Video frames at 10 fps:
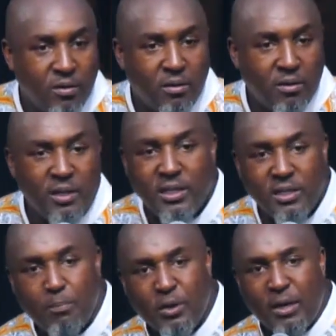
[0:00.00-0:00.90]
Read
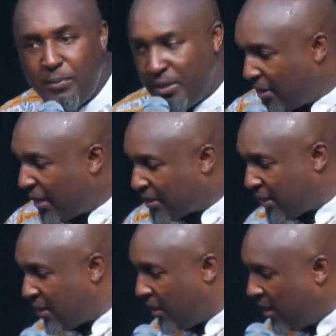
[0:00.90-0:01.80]
it. Put it up. There's in Acts
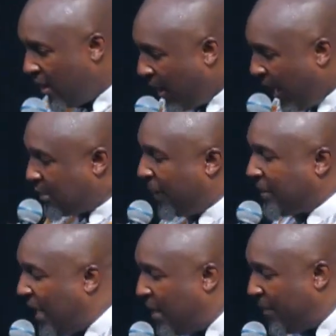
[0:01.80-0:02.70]
13. And but
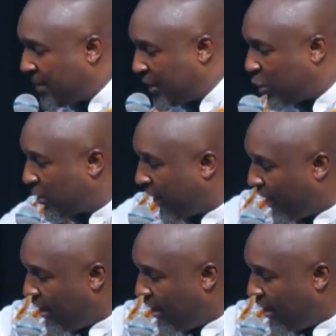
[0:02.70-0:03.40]
Elimas the sorcerer,